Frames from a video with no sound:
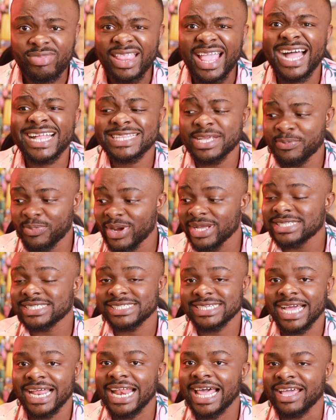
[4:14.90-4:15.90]
at a point
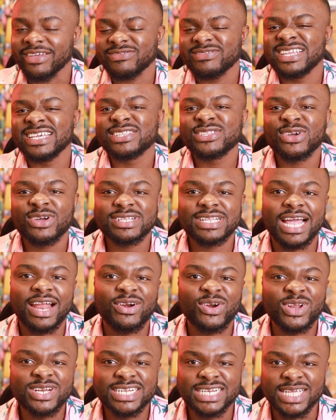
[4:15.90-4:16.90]
in their life, they thought that
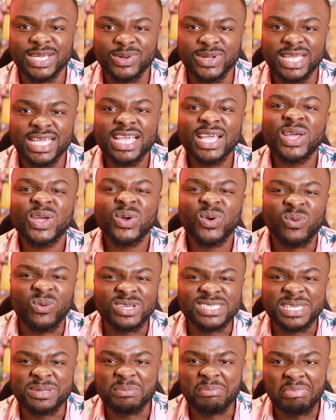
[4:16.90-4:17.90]
running away
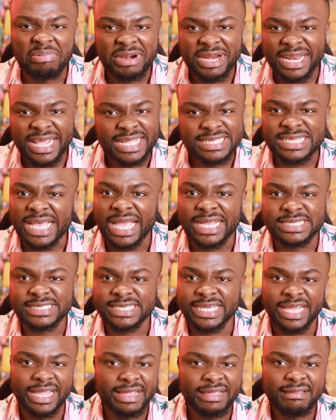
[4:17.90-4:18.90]
was a brilliant
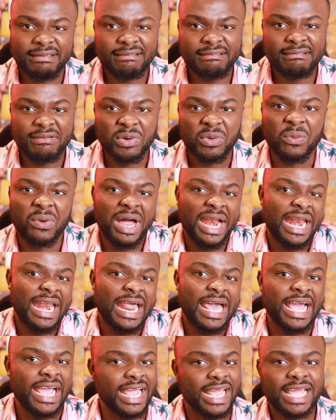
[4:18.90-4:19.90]
idea.
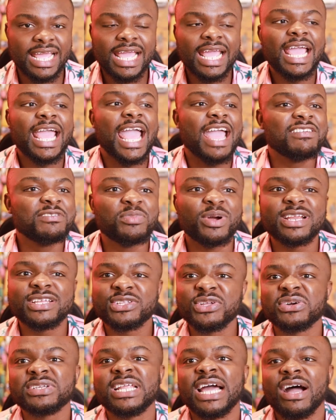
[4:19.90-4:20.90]
Wallahi. Everybody
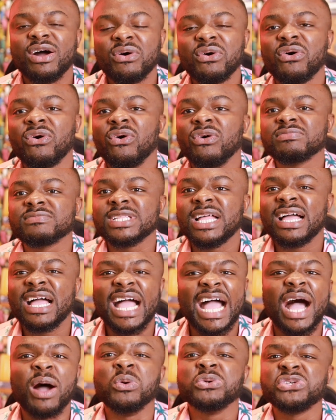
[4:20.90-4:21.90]
thought that, oh,
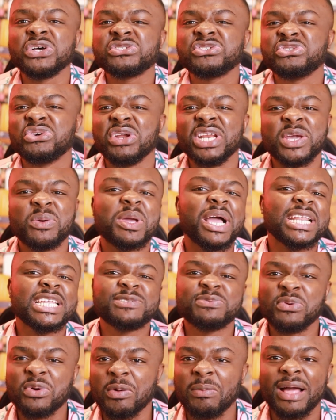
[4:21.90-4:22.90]
I will just run away and
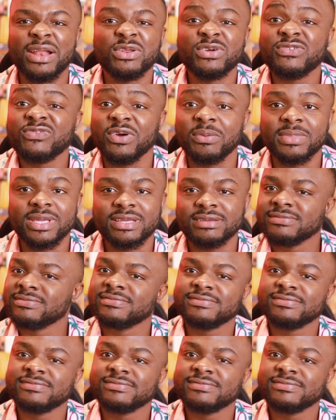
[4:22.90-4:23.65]
this will come and look for me.